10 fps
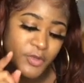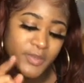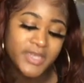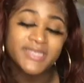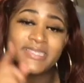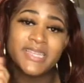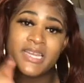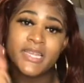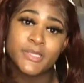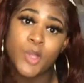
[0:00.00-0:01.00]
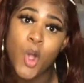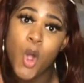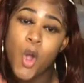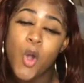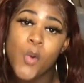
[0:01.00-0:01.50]
because there is
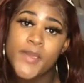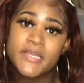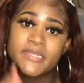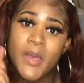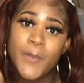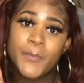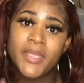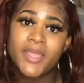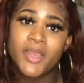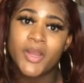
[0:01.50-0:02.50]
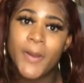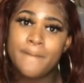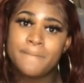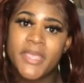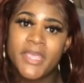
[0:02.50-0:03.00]
always a bigger
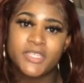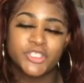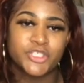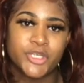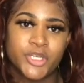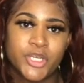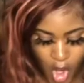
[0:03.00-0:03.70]
picture.